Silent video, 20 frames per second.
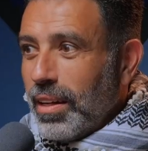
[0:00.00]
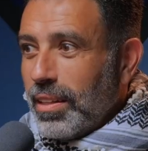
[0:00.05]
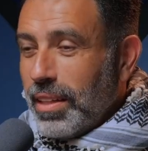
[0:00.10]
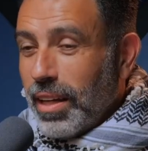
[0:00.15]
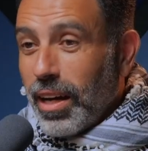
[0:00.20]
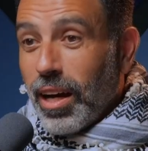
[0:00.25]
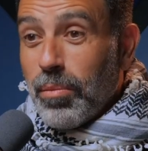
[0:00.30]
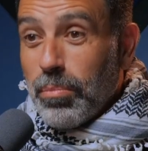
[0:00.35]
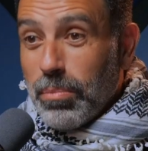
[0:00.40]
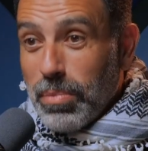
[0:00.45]

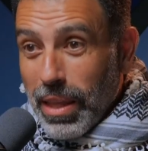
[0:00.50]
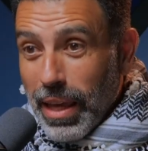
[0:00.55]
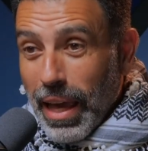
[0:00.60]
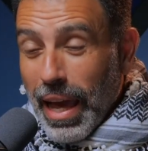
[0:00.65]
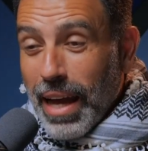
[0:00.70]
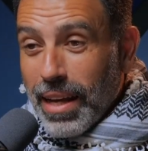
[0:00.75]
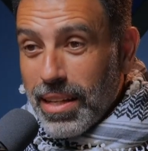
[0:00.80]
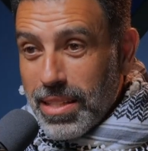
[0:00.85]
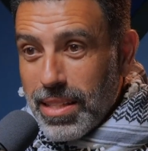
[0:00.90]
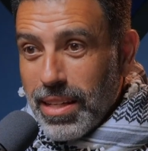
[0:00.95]
Yeah, I'm the
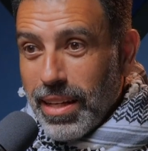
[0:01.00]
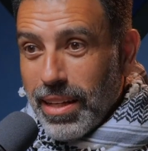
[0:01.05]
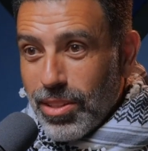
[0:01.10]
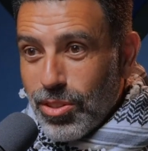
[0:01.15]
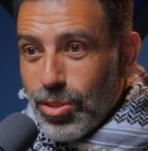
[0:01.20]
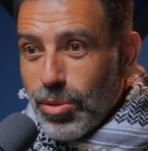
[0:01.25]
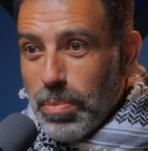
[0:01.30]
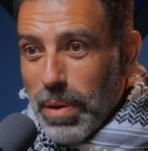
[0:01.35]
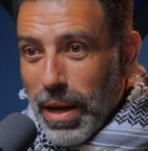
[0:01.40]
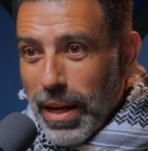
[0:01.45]

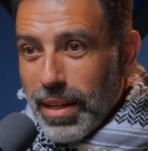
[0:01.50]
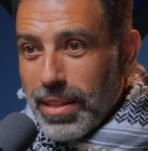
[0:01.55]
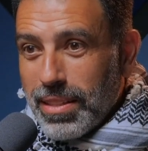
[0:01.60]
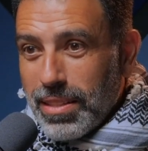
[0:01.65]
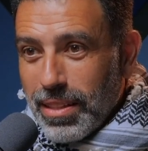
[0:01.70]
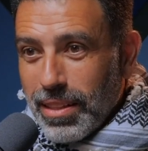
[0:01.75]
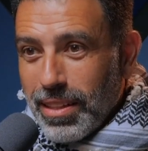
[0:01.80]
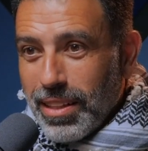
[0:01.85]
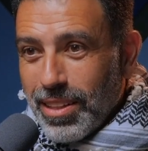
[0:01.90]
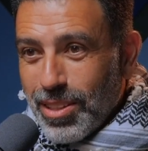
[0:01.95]
accidental
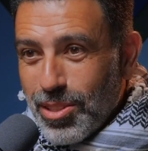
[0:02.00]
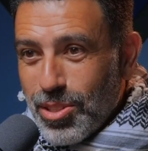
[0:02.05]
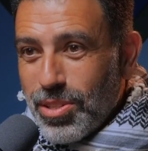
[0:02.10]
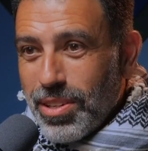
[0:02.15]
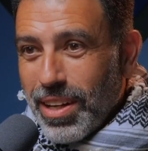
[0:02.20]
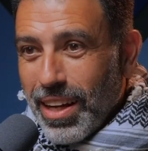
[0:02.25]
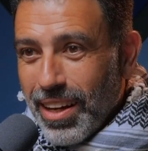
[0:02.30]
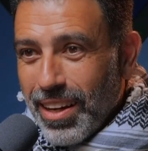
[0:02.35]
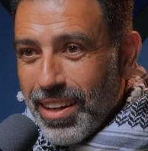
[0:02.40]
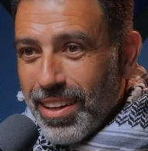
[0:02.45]
Palestinian
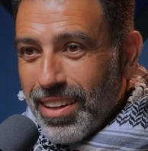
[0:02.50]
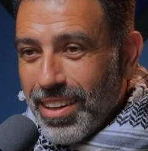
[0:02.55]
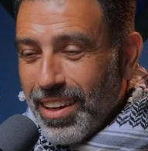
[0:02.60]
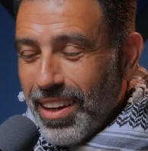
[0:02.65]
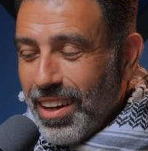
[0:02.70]
Australian.